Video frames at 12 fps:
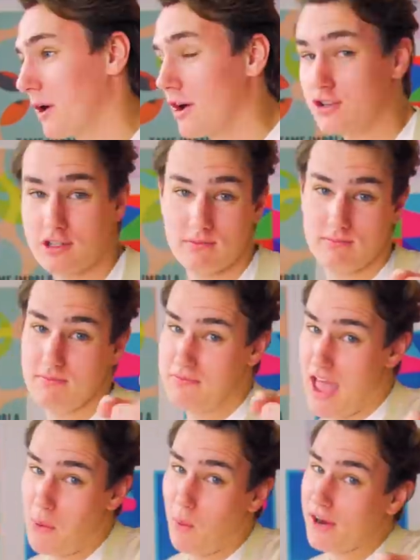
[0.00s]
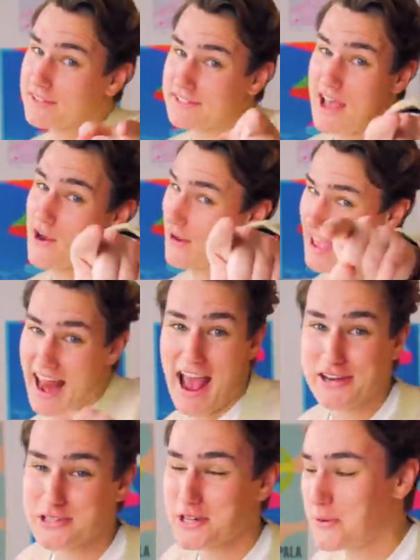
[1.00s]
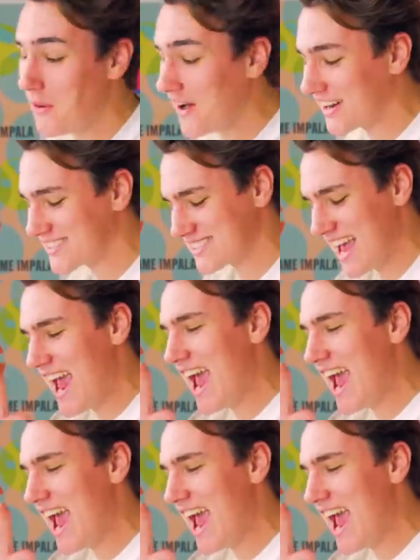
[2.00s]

brush, that works there, it actually works.